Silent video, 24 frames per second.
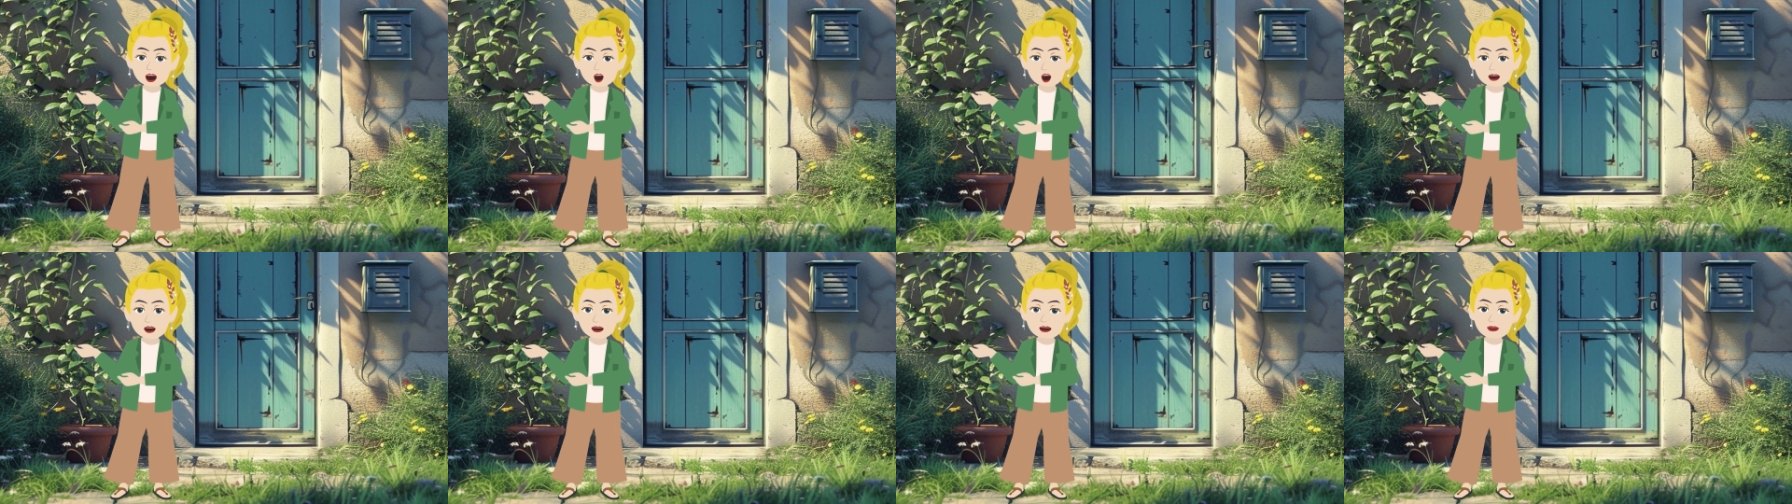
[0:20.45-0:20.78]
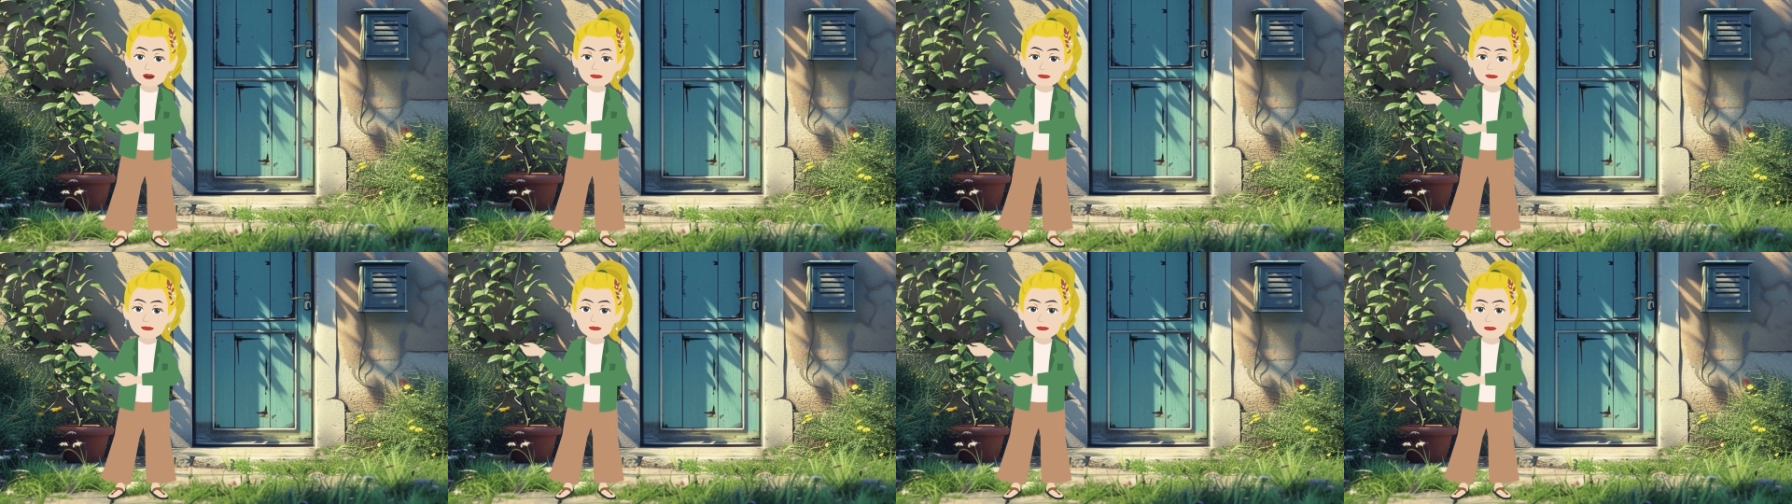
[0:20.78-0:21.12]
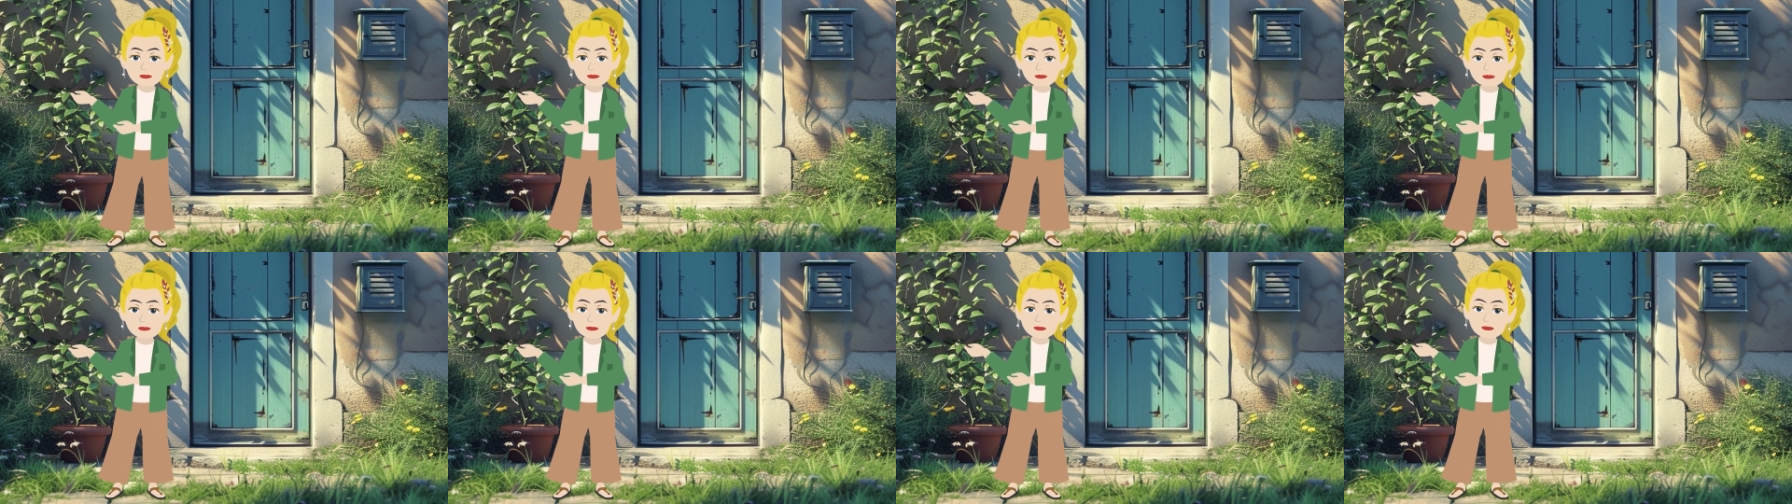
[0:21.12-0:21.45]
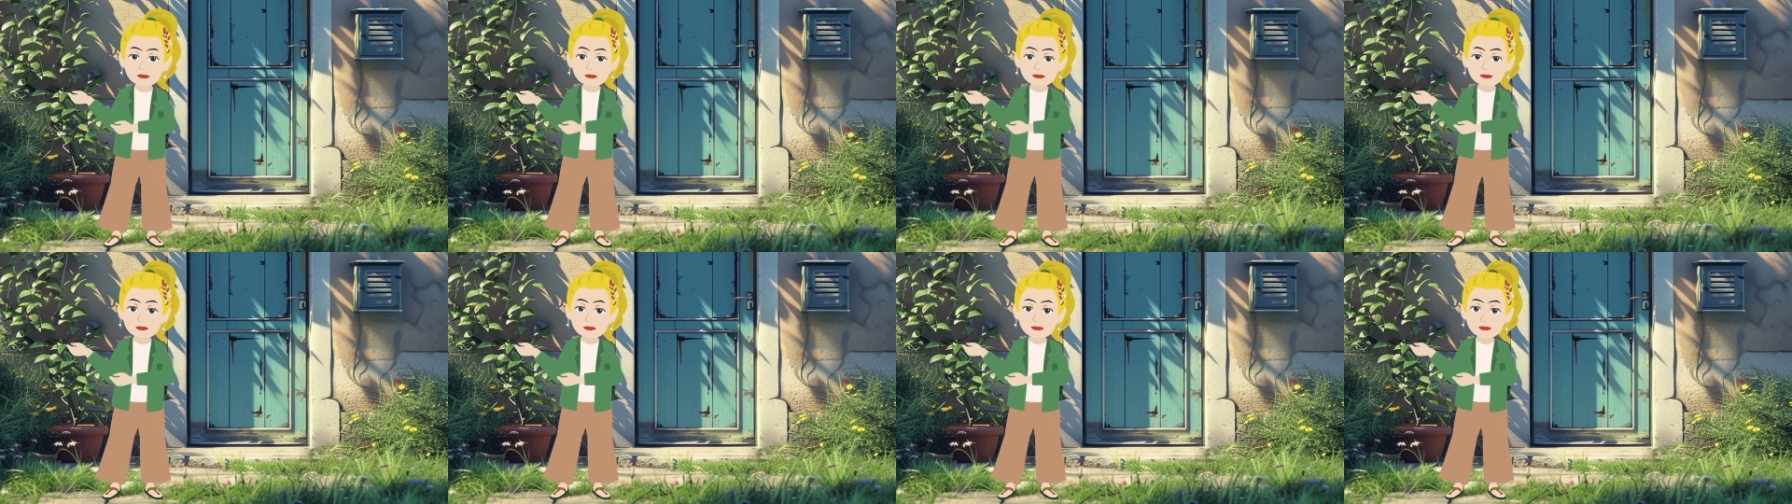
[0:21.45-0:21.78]
or less.
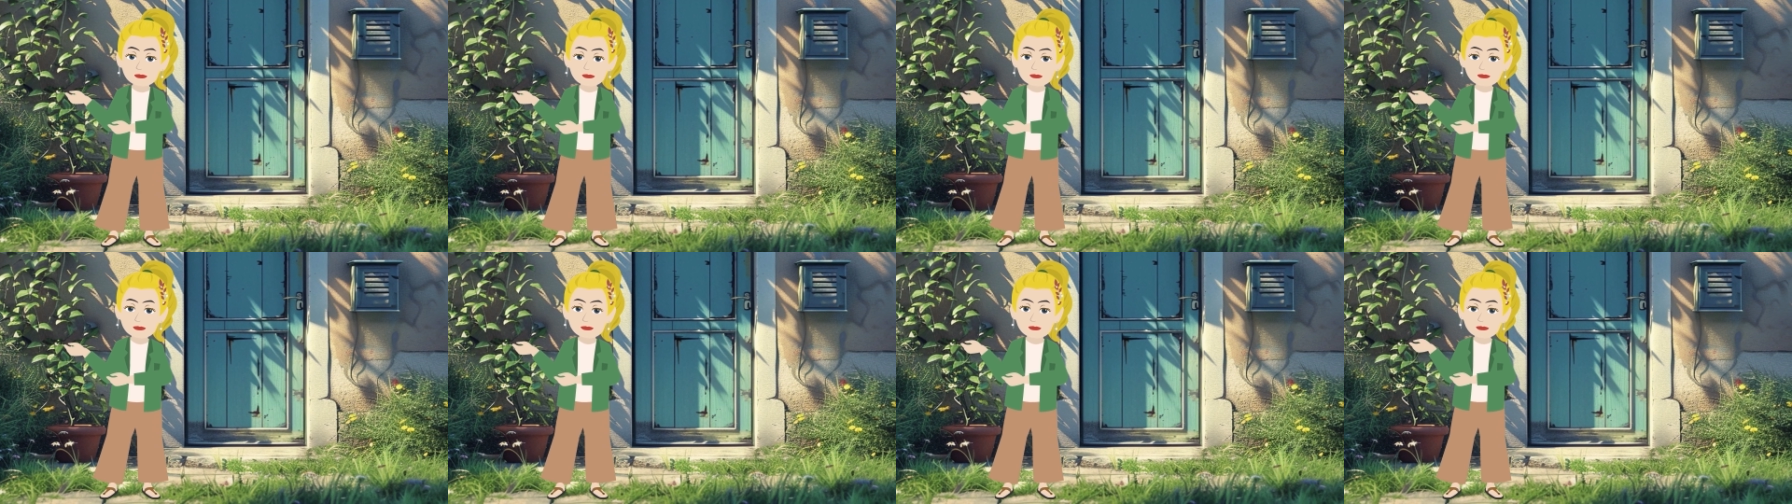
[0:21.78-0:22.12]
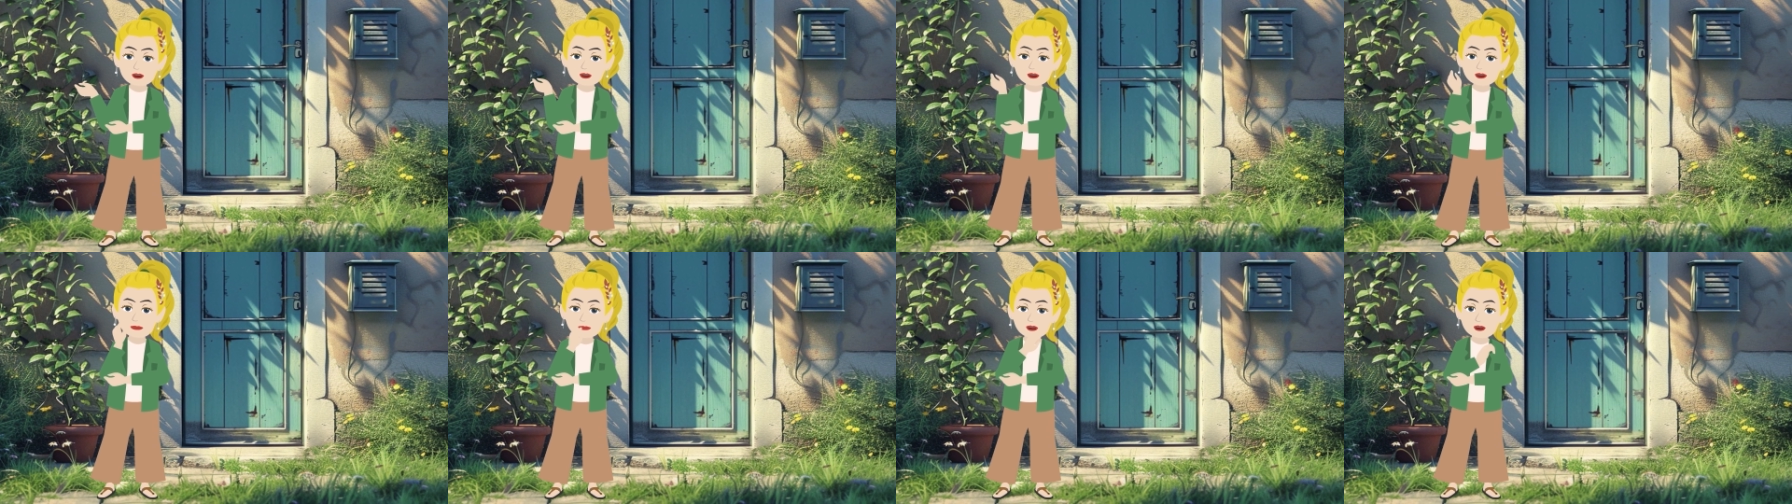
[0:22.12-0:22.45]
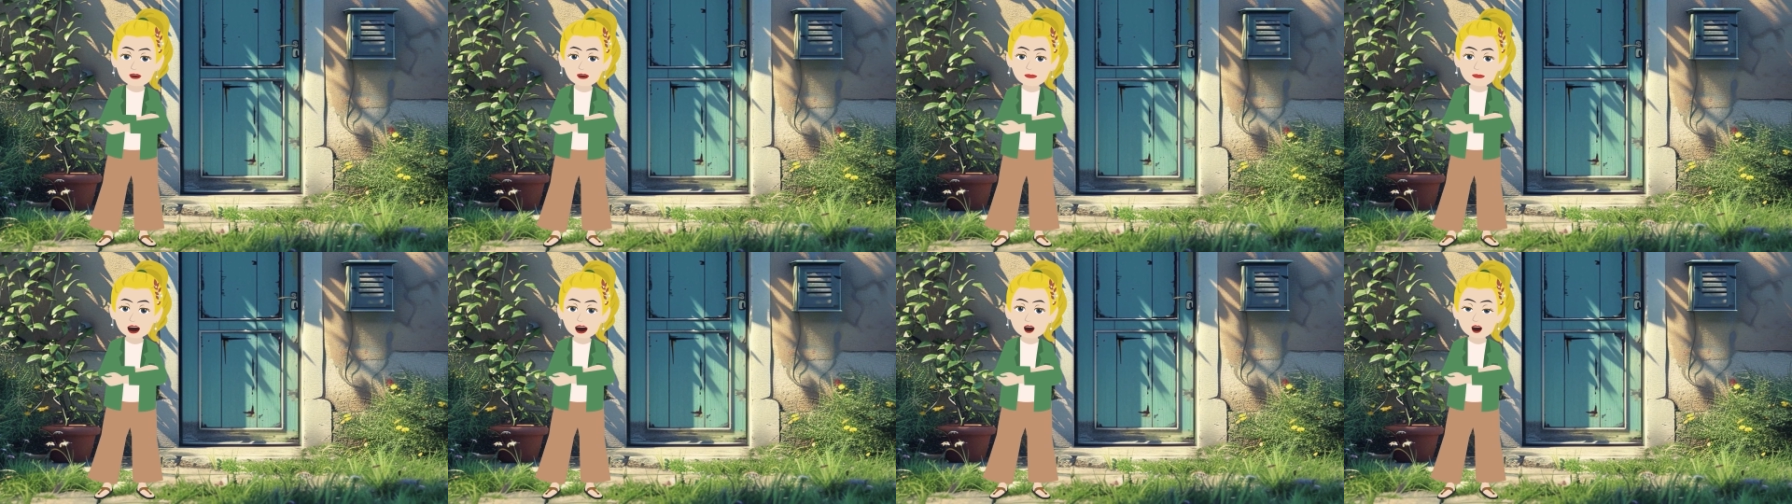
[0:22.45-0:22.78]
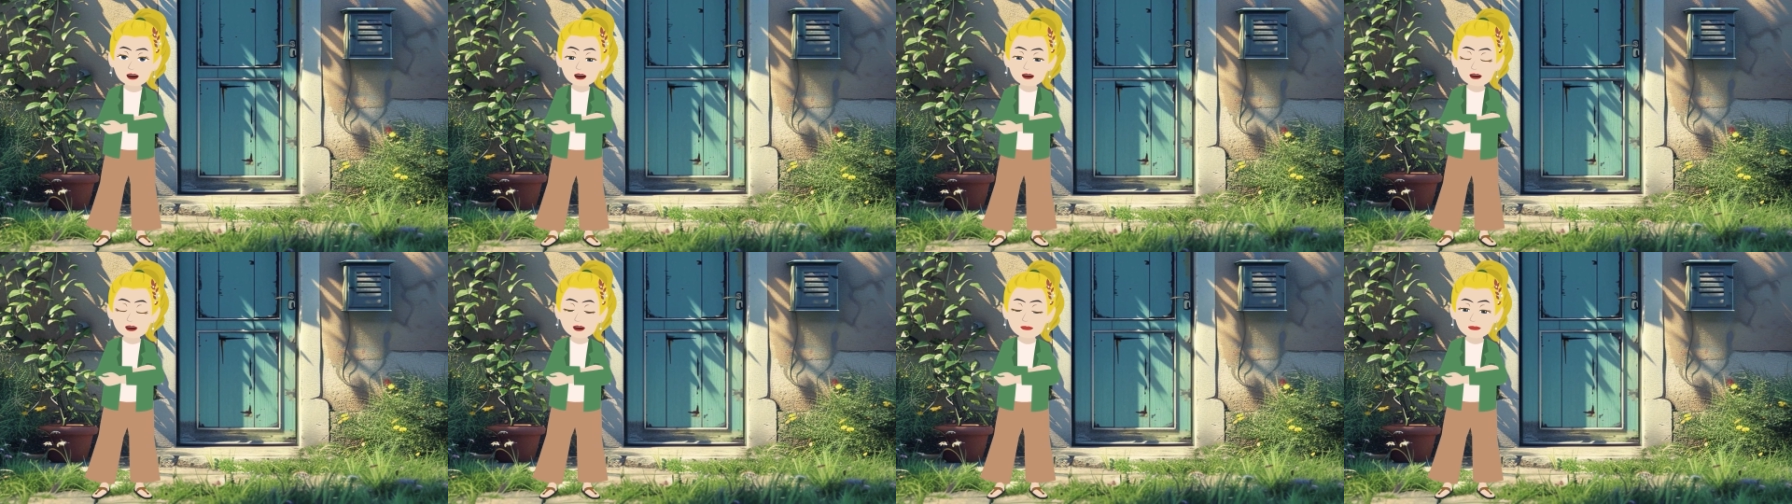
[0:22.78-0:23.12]
A
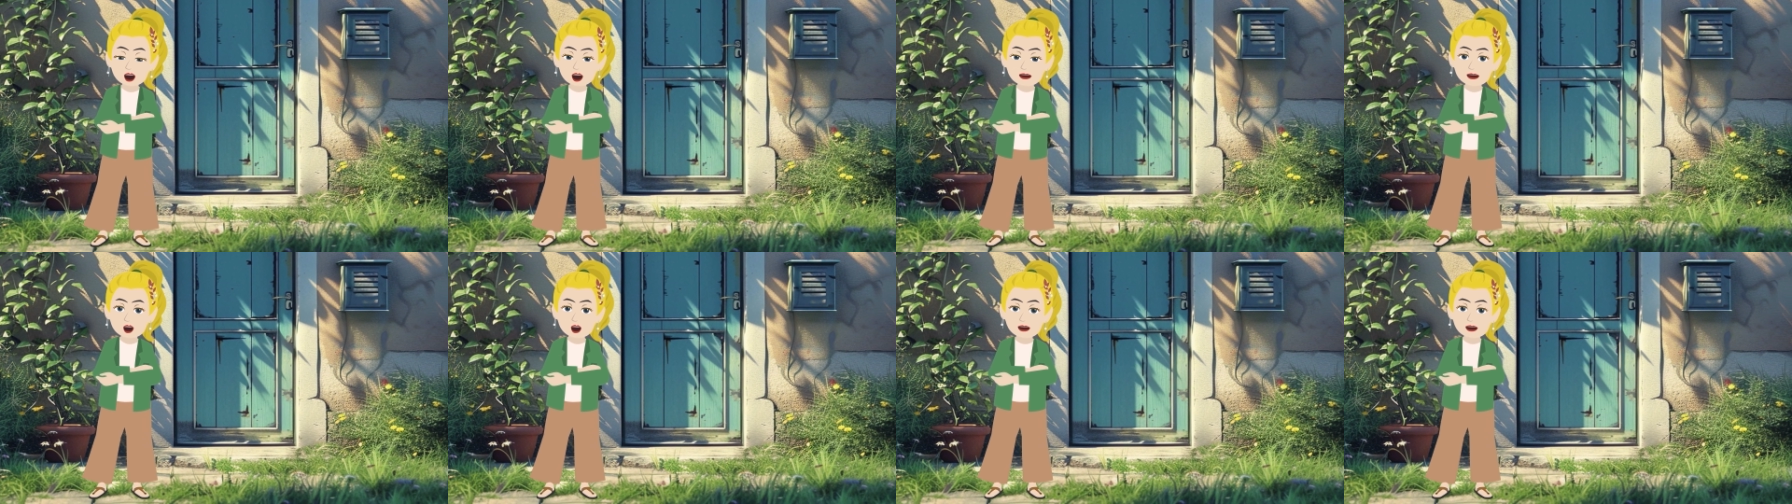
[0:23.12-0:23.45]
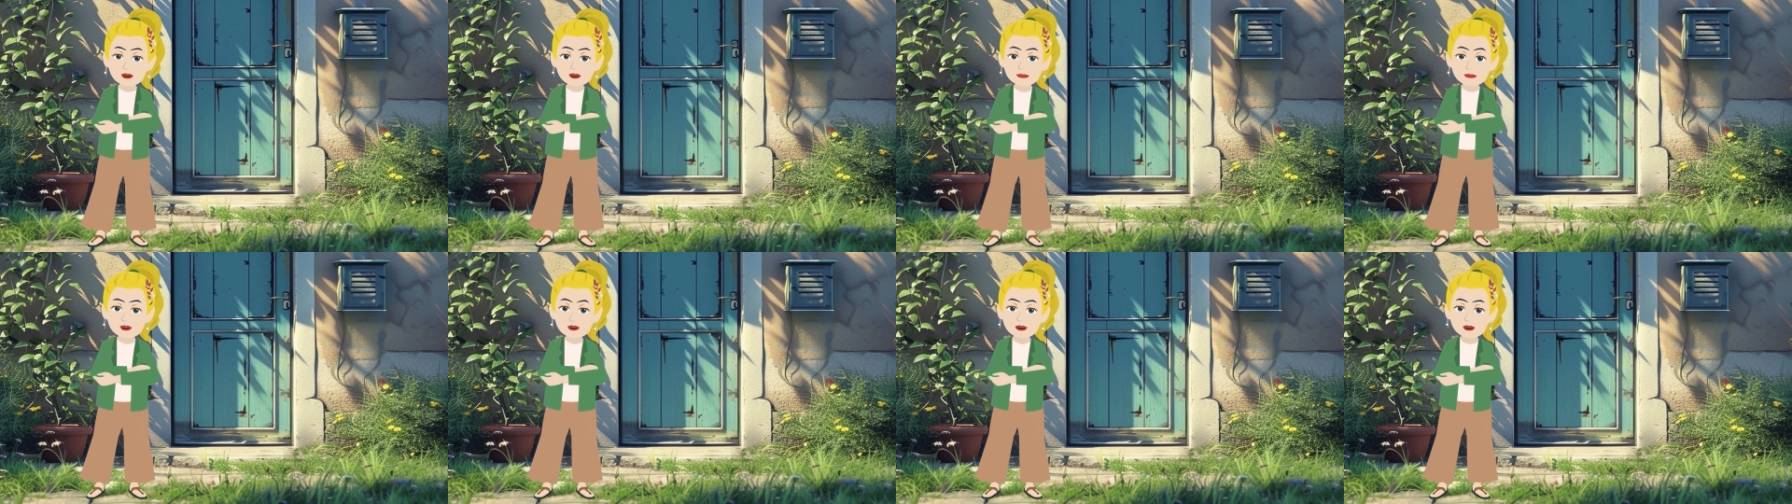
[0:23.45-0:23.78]
changing thing.